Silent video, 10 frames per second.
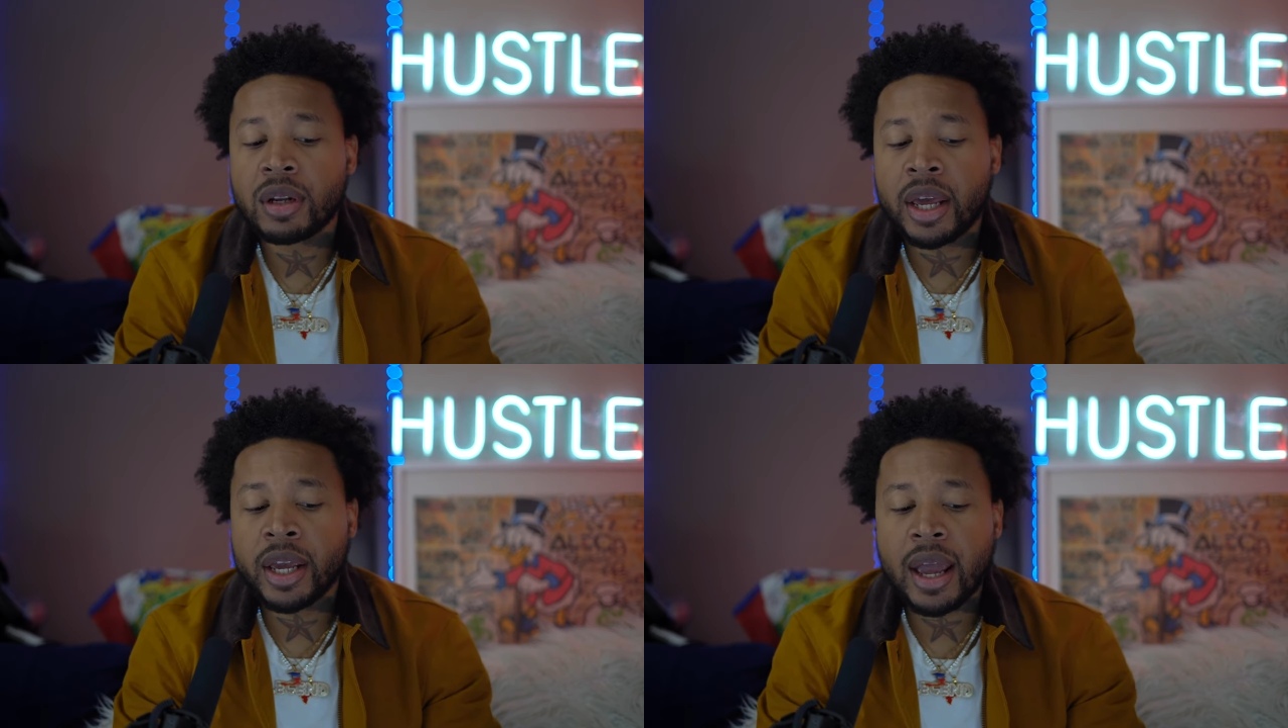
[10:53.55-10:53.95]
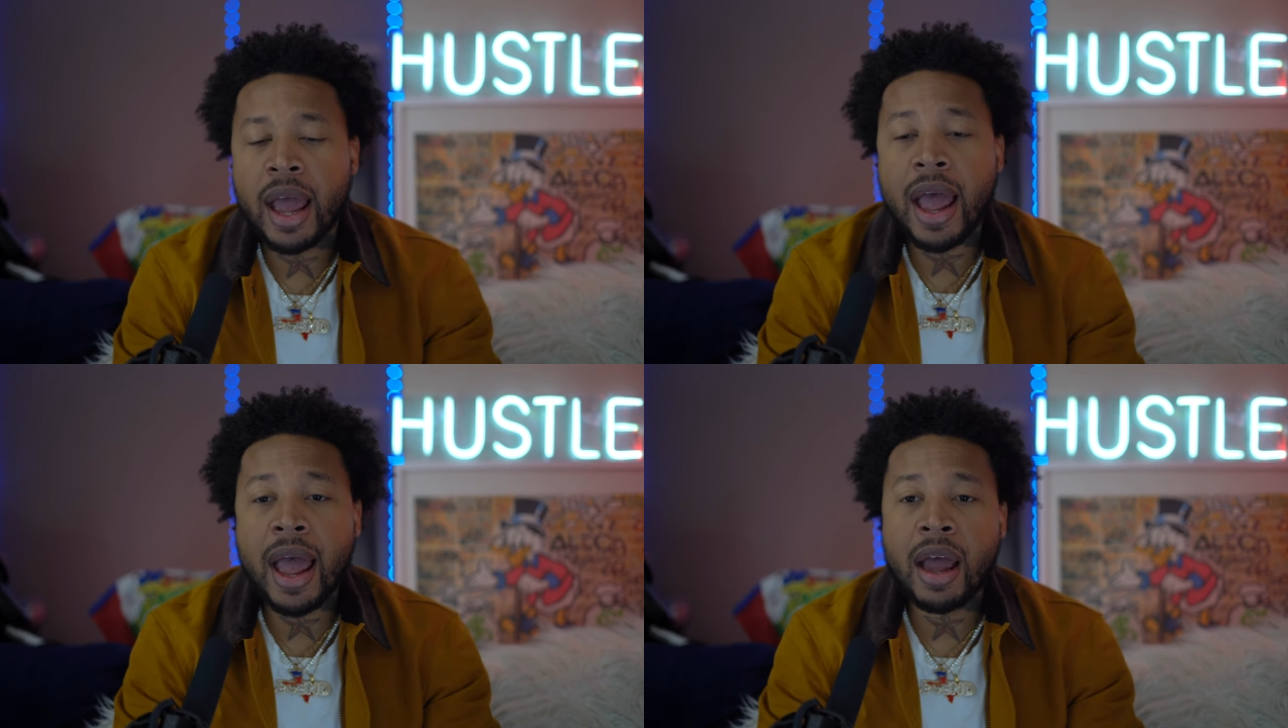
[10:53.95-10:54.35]
like
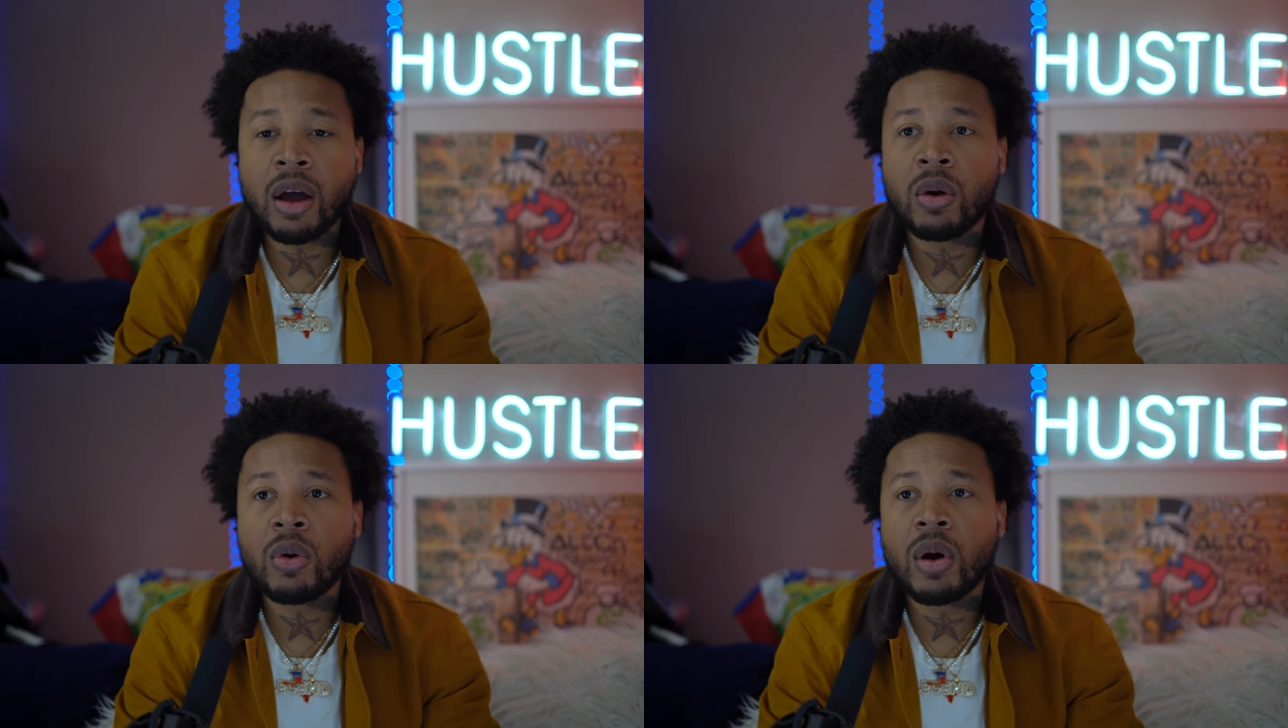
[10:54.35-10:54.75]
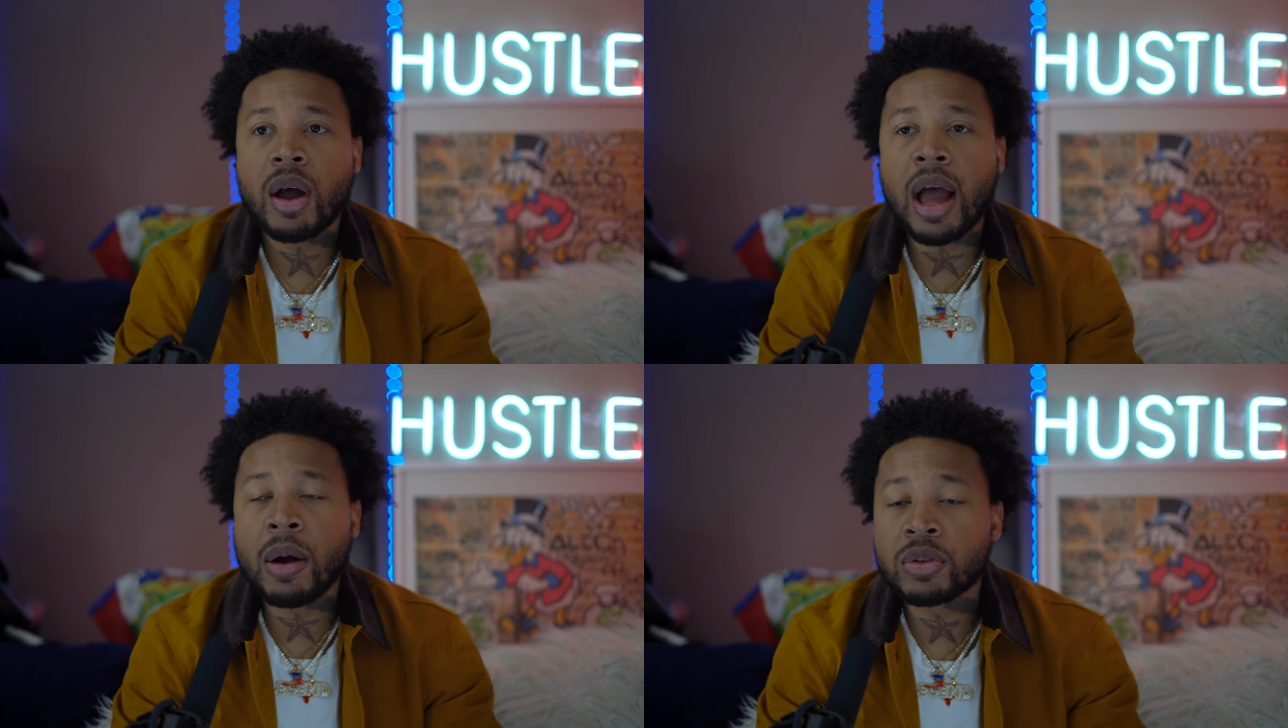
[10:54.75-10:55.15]
how
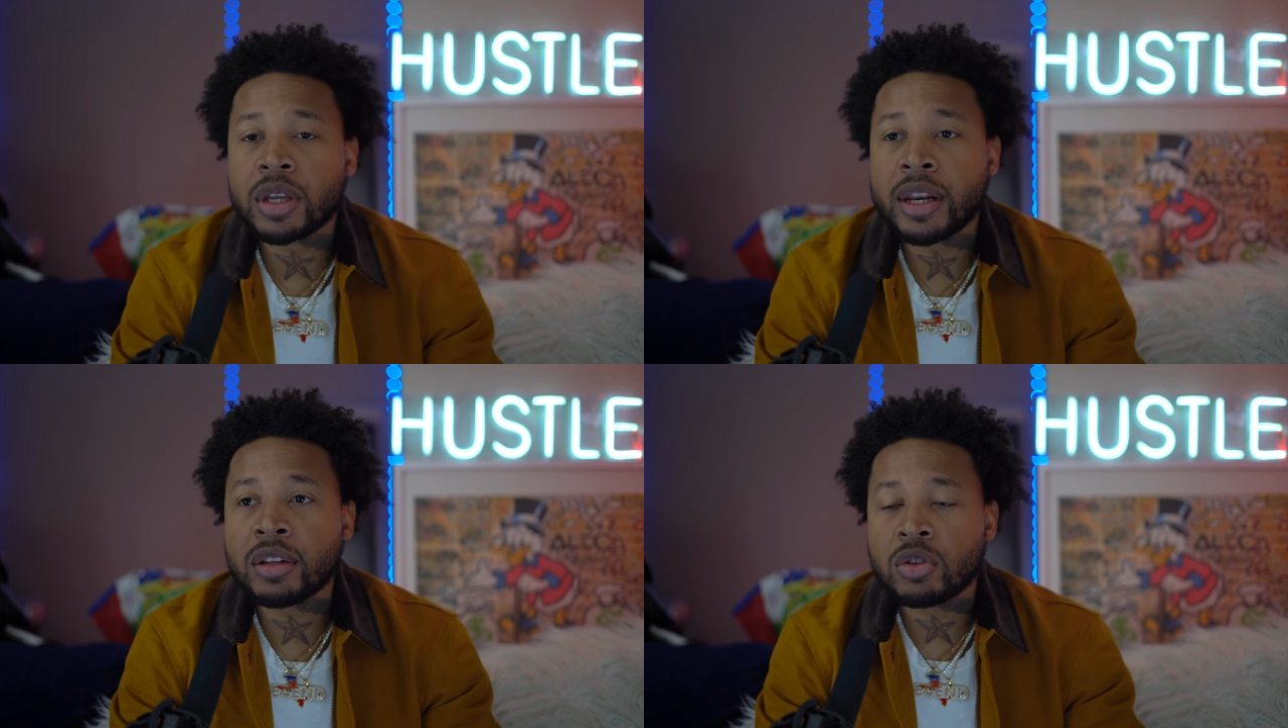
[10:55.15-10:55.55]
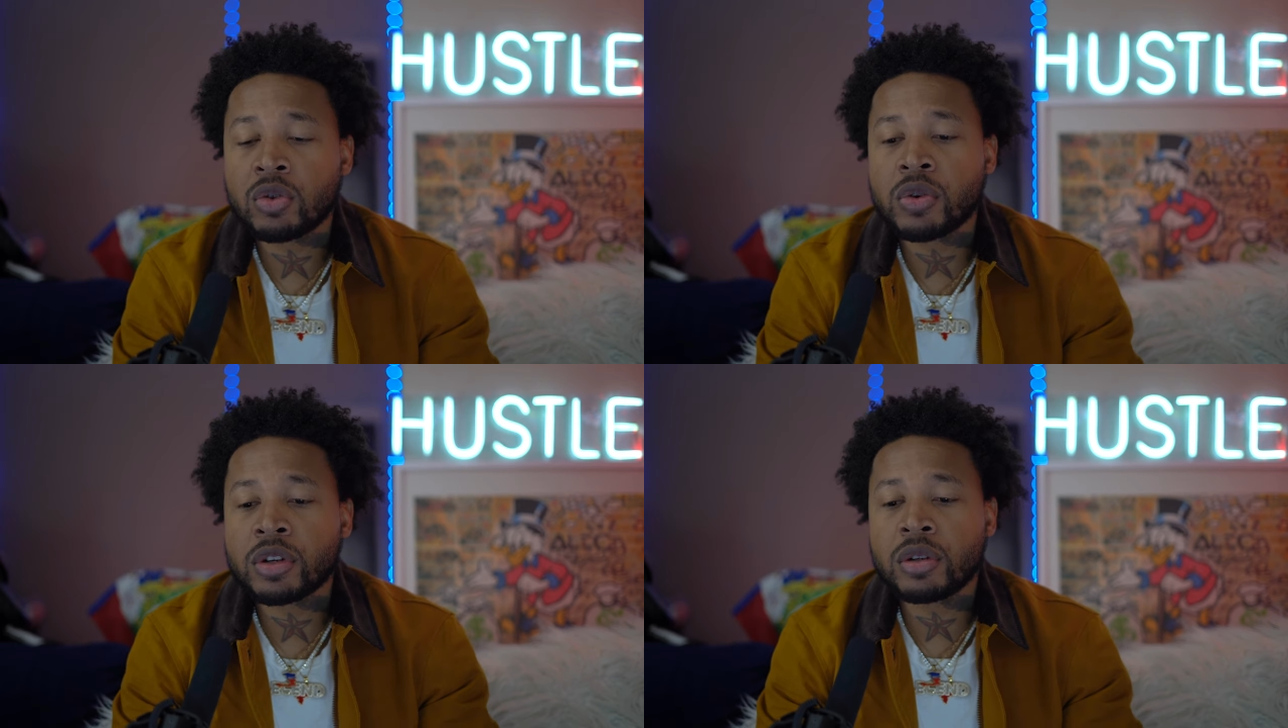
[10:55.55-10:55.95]
I was getting the
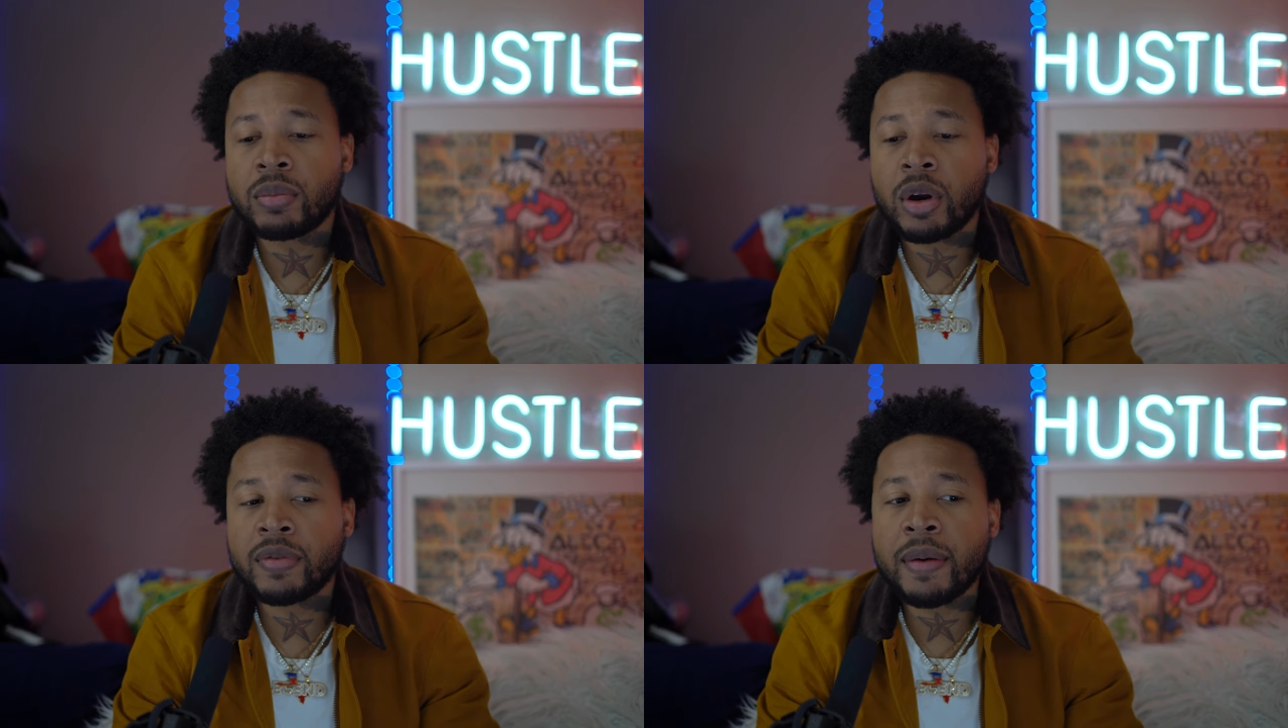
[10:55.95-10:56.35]
shortness of breath.